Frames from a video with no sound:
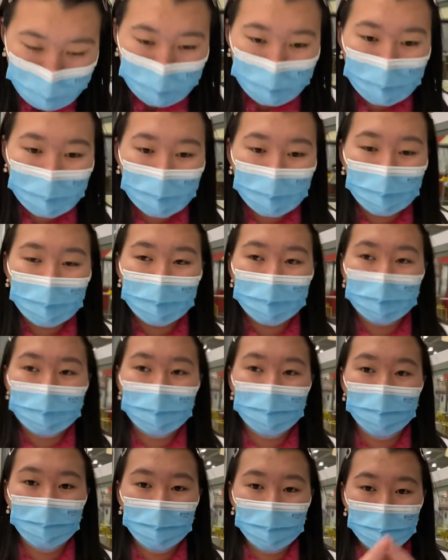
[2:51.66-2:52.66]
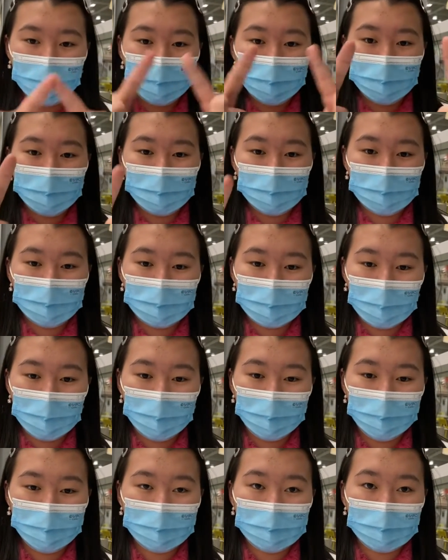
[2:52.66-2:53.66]
they're like this
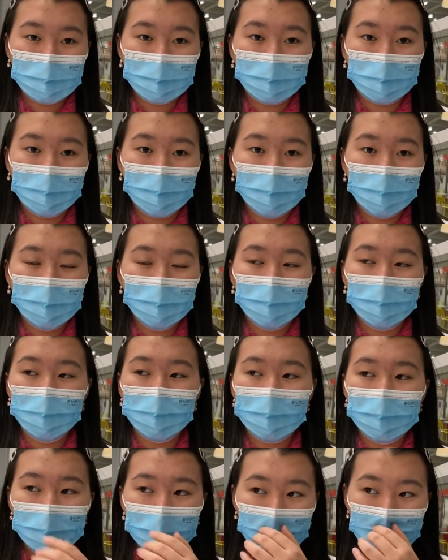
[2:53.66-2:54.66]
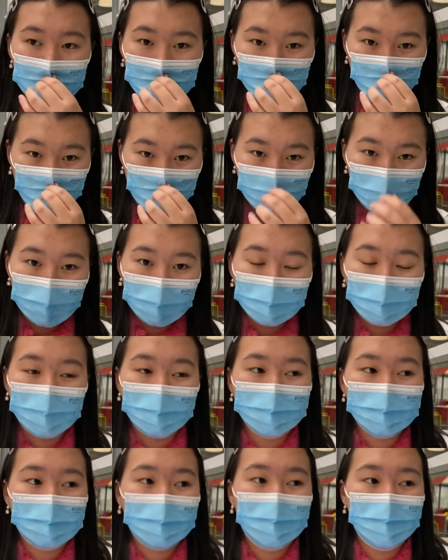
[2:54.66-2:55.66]
shaped tea bag.
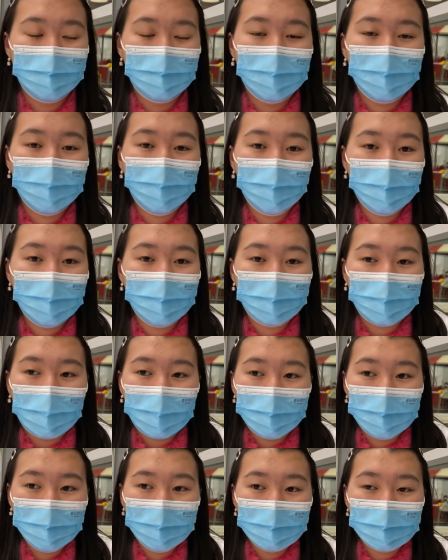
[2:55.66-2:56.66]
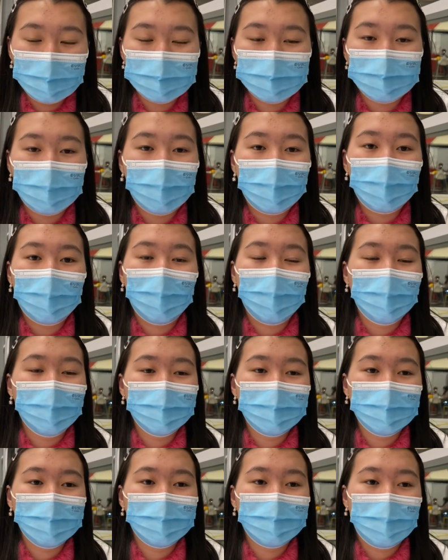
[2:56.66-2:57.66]
Those are better for the environment because not all of
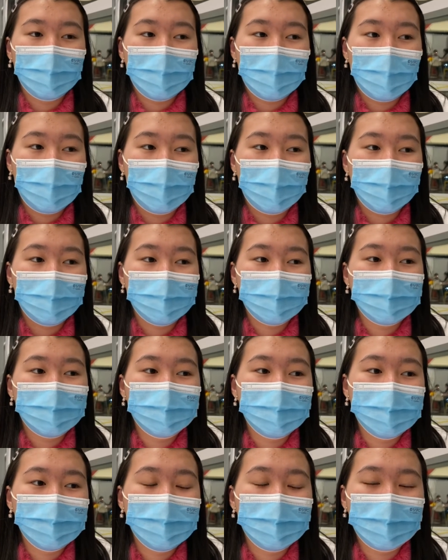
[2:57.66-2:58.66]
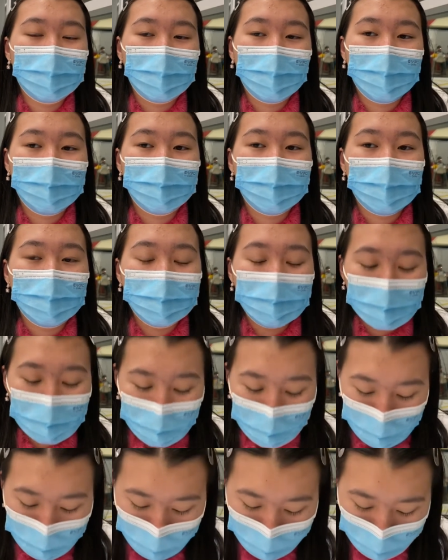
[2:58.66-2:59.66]
them might have polypropylene.